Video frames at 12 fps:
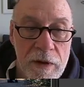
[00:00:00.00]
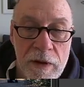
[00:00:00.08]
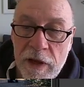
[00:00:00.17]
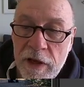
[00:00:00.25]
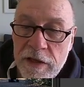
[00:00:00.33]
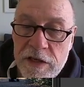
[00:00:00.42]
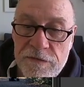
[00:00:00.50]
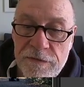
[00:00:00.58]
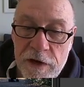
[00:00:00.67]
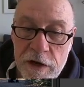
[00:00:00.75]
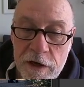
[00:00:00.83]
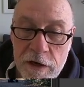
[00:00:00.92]
That's
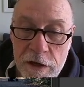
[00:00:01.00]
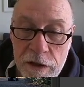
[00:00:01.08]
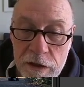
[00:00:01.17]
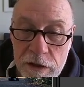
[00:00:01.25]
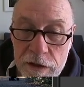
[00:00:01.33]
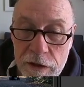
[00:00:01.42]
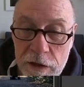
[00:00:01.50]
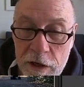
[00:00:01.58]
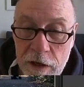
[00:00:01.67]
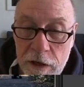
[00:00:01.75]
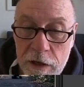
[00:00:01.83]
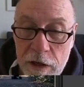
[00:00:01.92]
fine, I
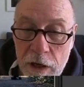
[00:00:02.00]
think.